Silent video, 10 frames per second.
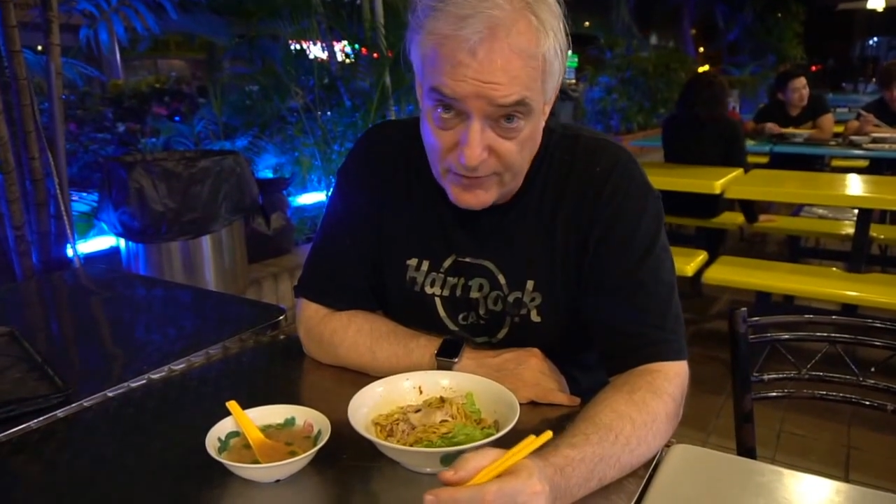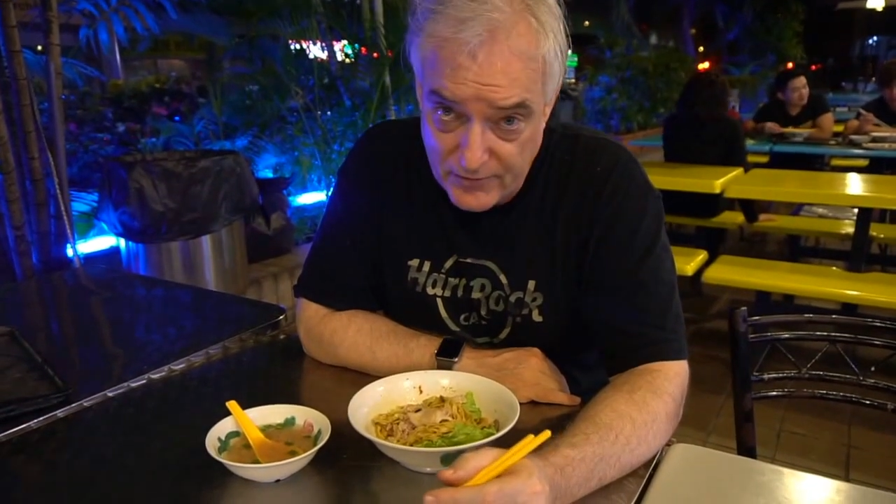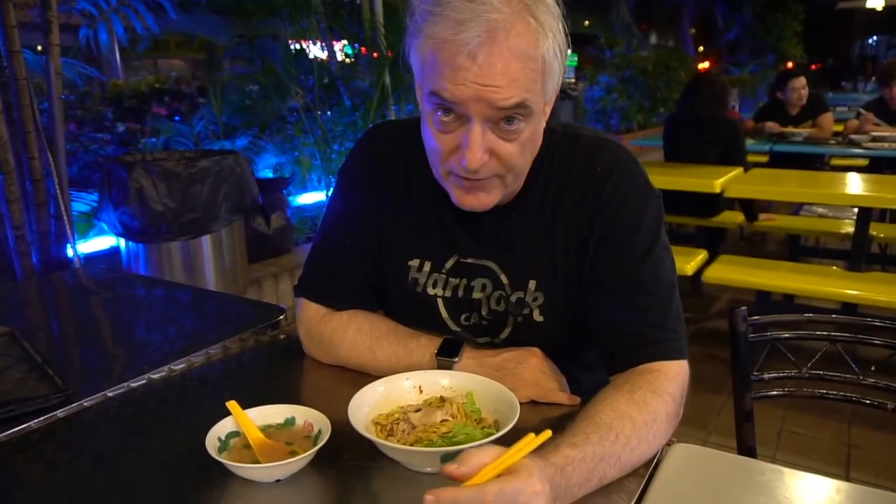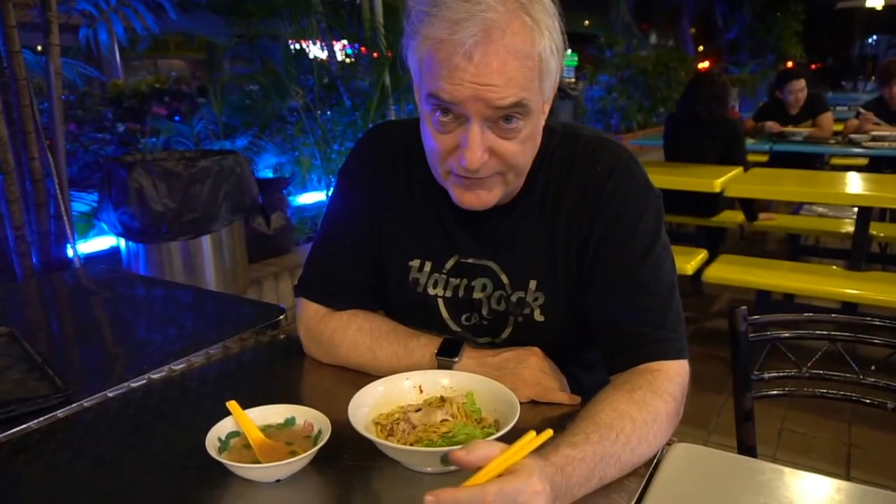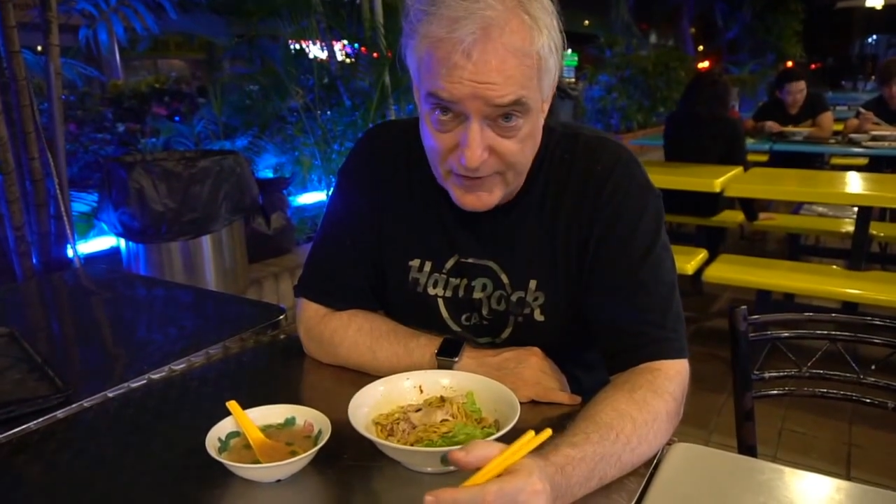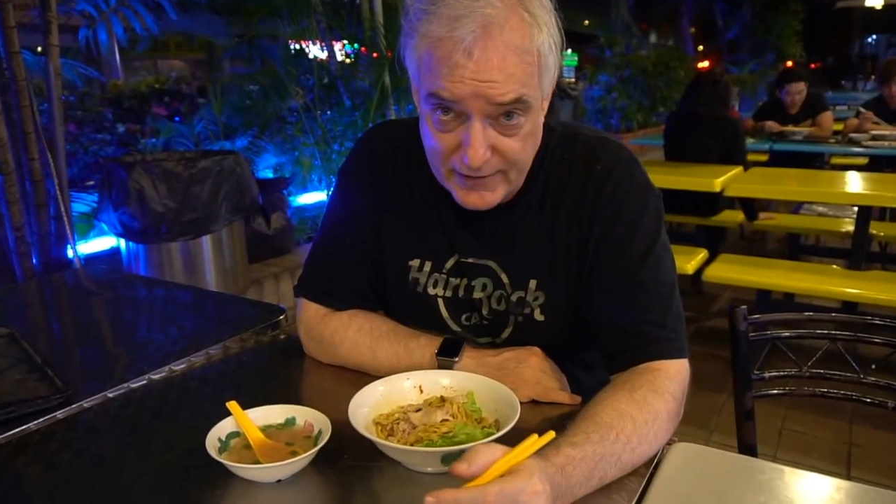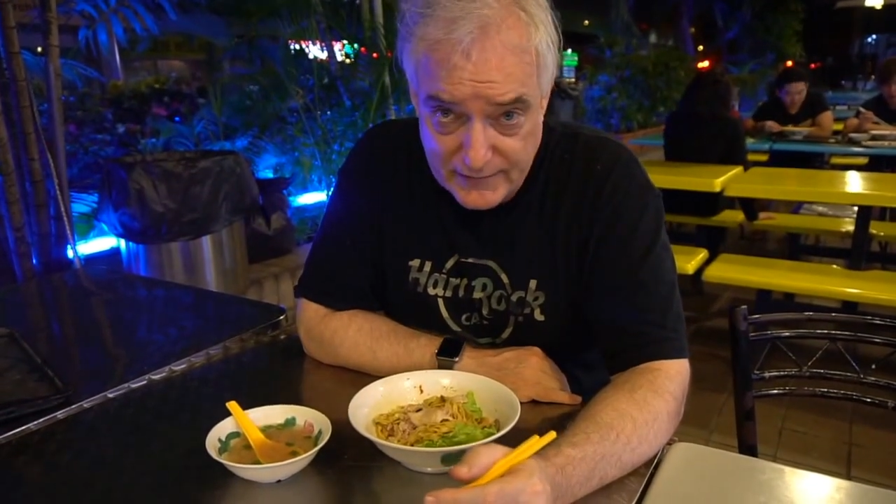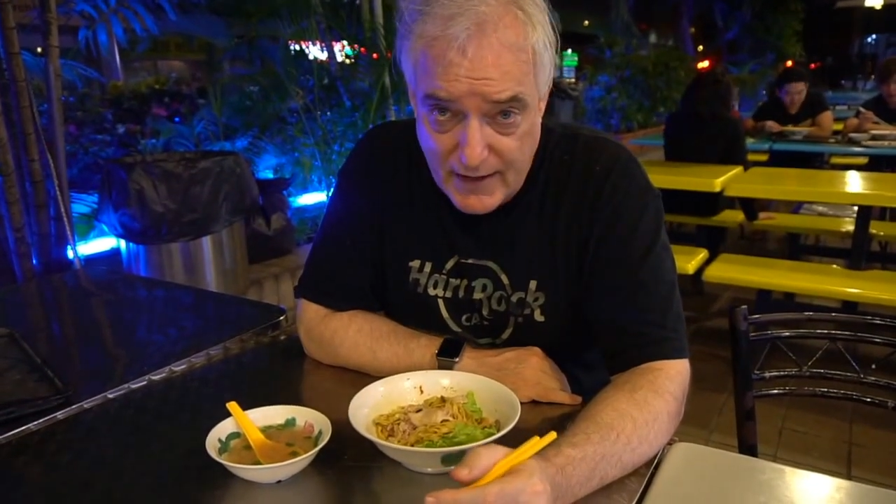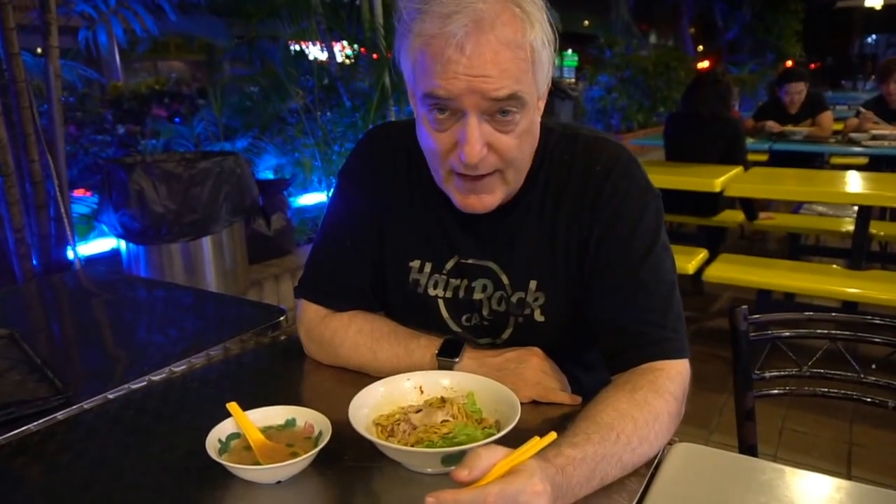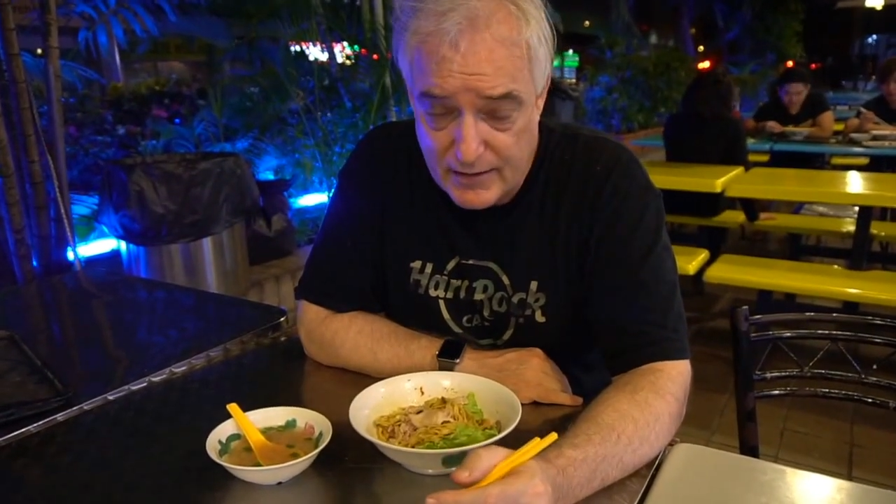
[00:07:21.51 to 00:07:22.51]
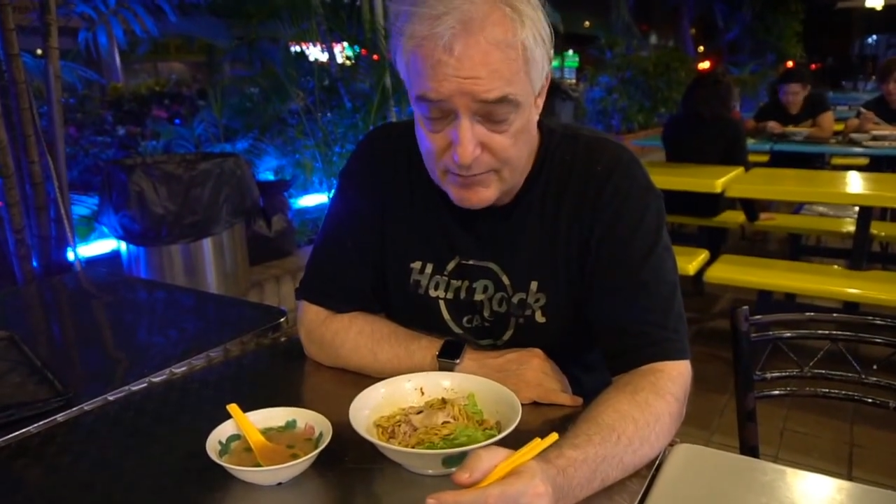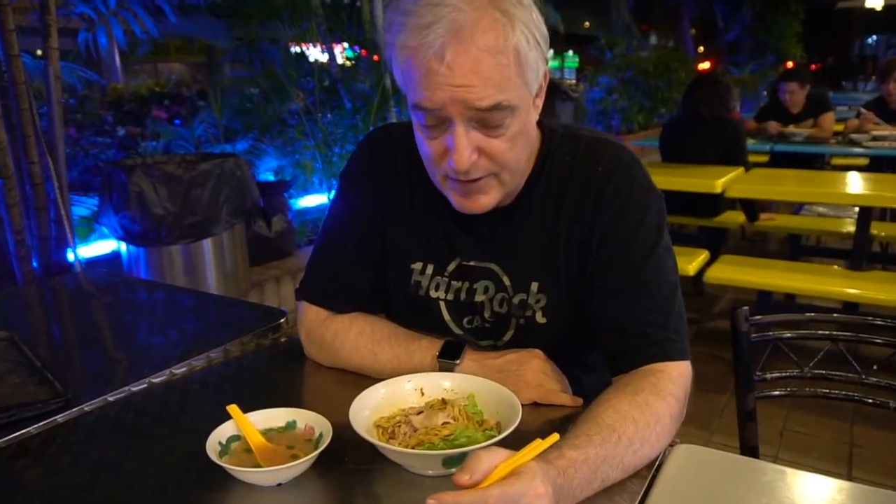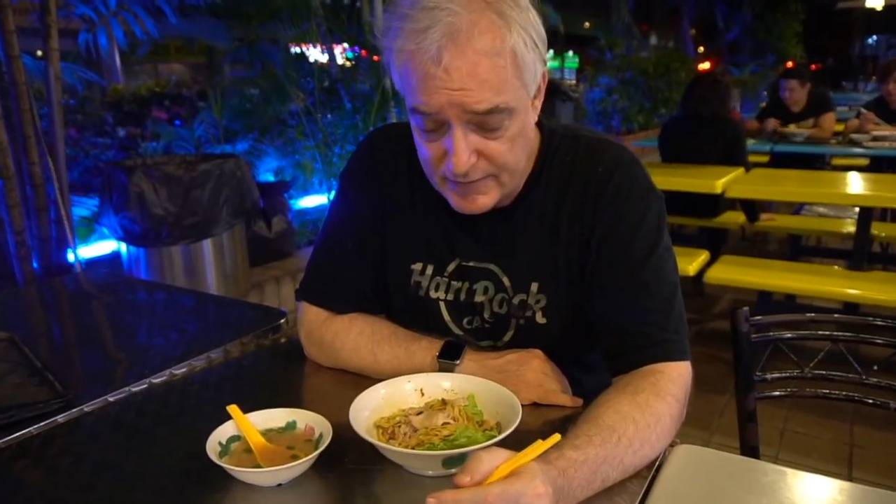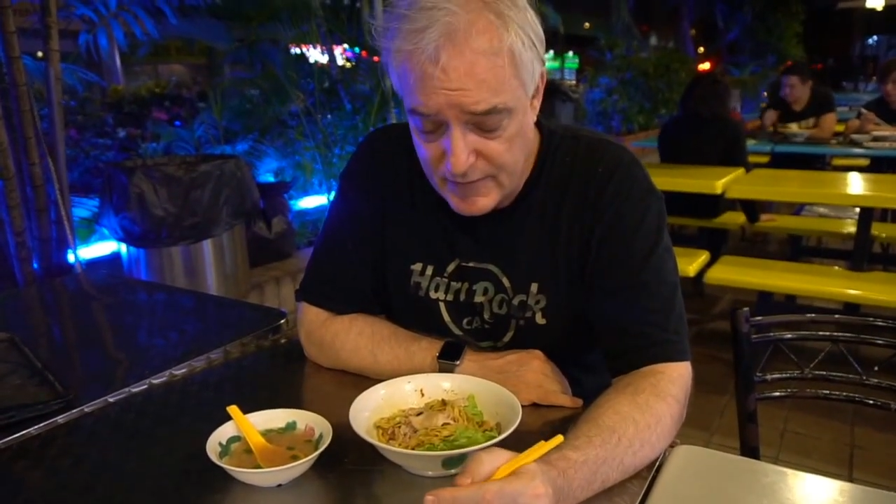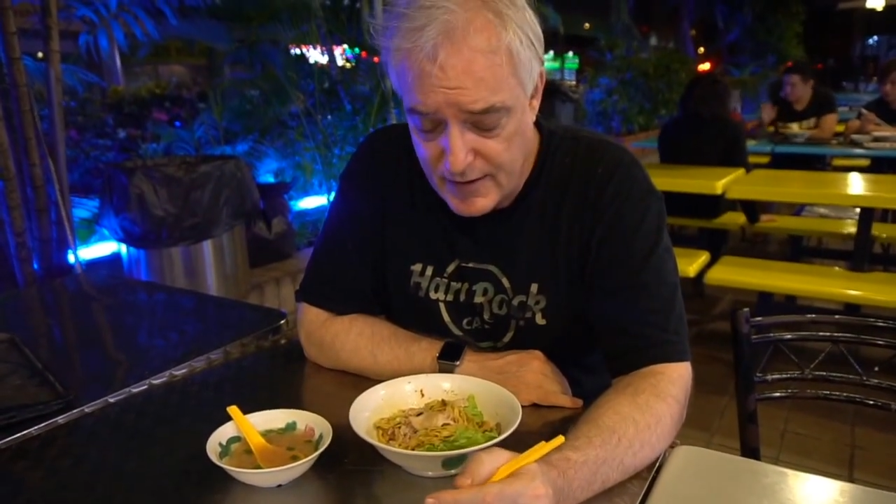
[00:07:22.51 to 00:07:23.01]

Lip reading: early as that Tide, but